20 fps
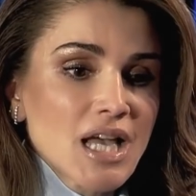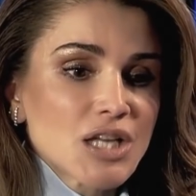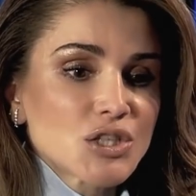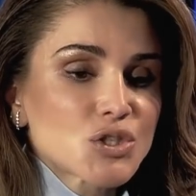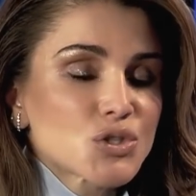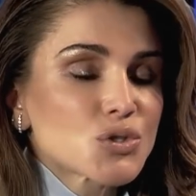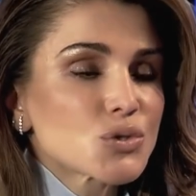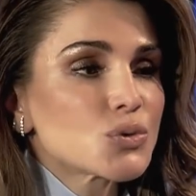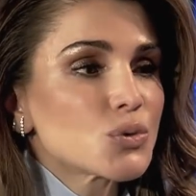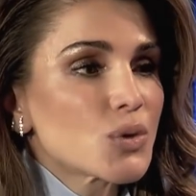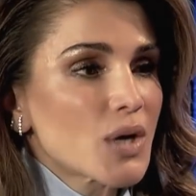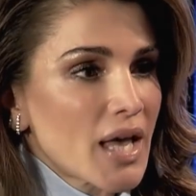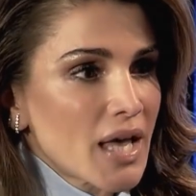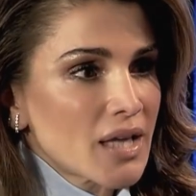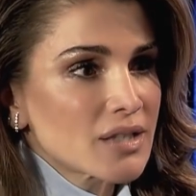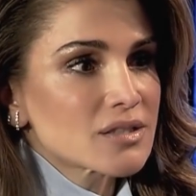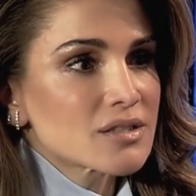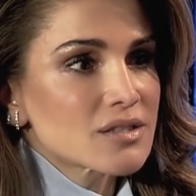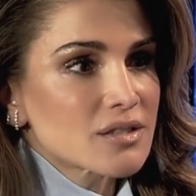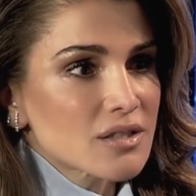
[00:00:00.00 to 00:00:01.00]
to
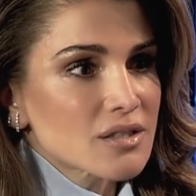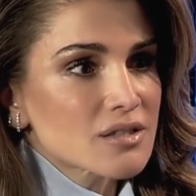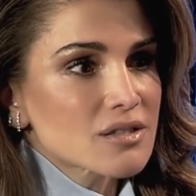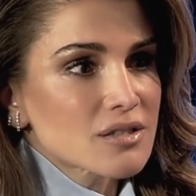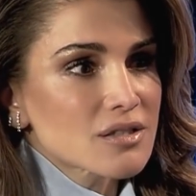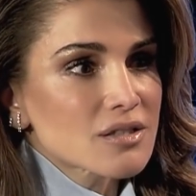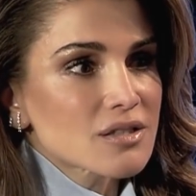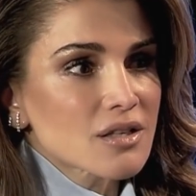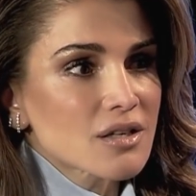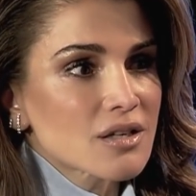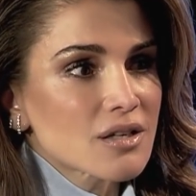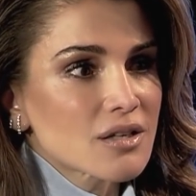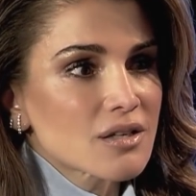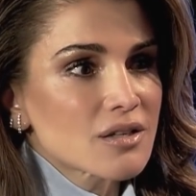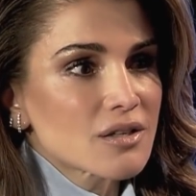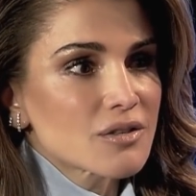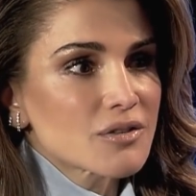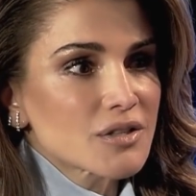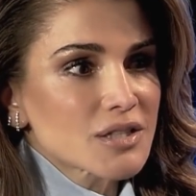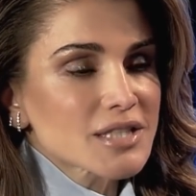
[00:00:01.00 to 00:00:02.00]
end this
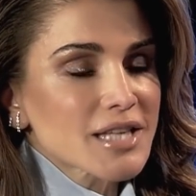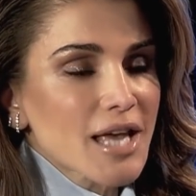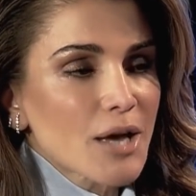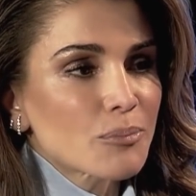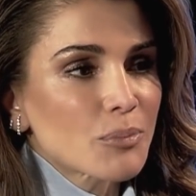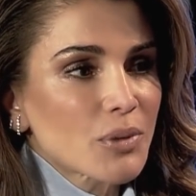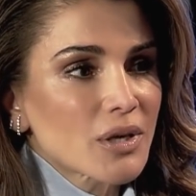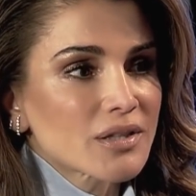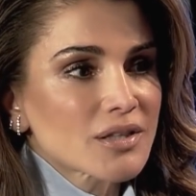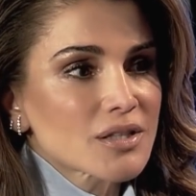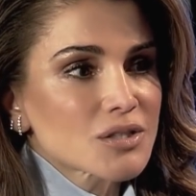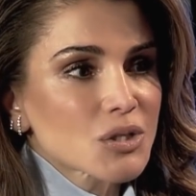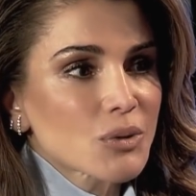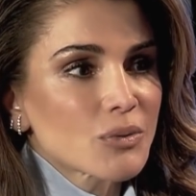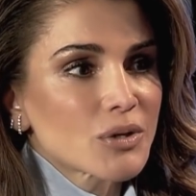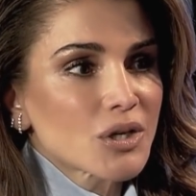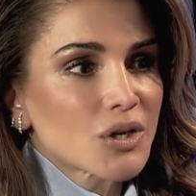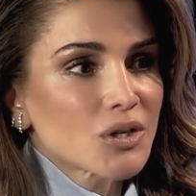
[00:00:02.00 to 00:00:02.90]
campaign that's going